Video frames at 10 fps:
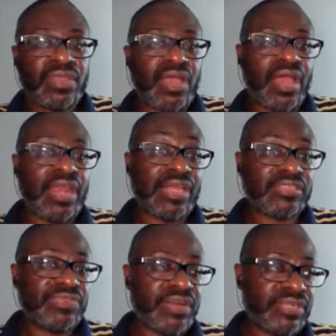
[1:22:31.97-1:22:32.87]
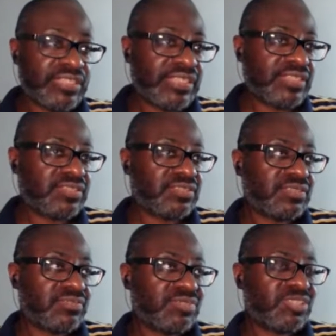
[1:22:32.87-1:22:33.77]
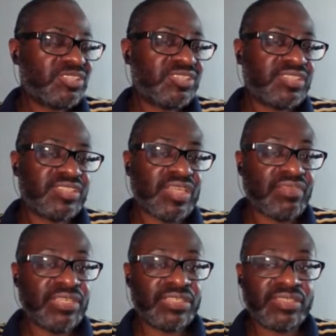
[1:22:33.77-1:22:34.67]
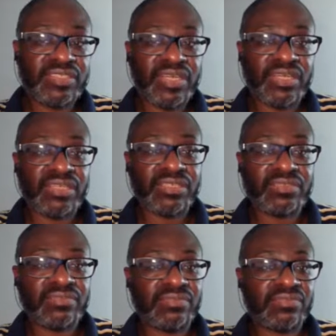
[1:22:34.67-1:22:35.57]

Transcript: And at the very least, 7-10.